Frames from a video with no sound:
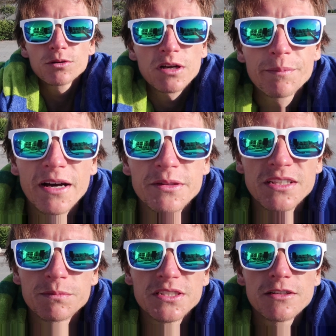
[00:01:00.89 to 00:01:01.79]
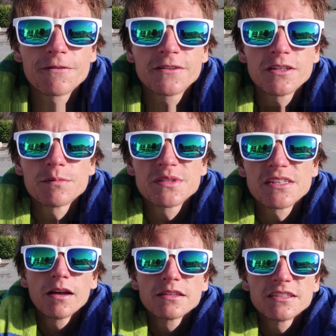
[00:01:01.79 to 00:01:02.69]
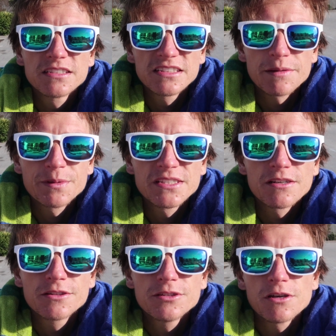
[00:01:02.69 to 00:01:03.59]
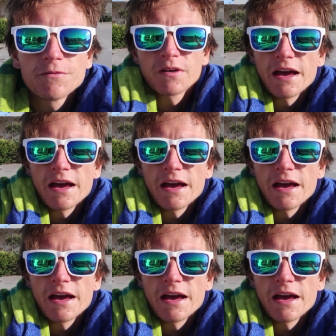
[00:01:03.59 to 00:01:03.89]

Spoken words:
talk about some surf terms. This is episode 2. If you